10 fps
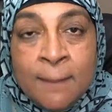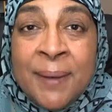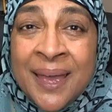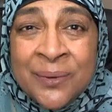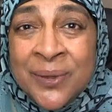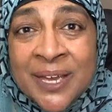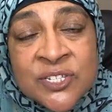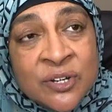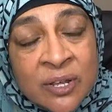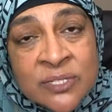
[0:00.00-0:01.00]
By the way, I
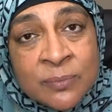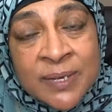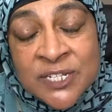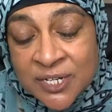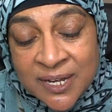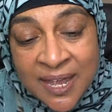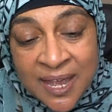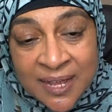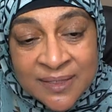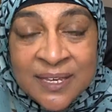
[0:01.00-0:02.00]
should also mention
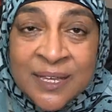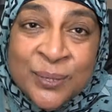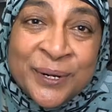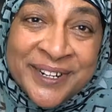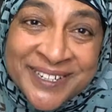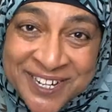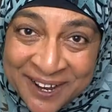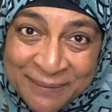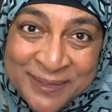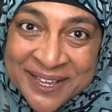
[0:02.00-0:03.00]
these
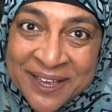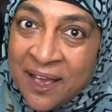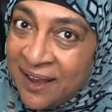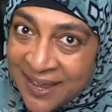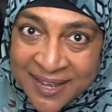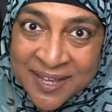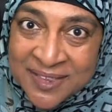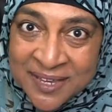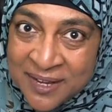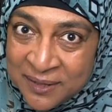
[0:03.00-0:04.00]
workshops, like I
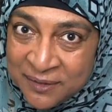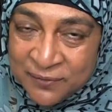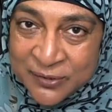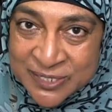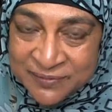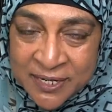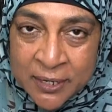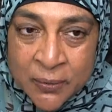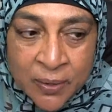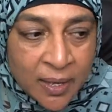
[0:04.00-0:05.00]
said in the first video,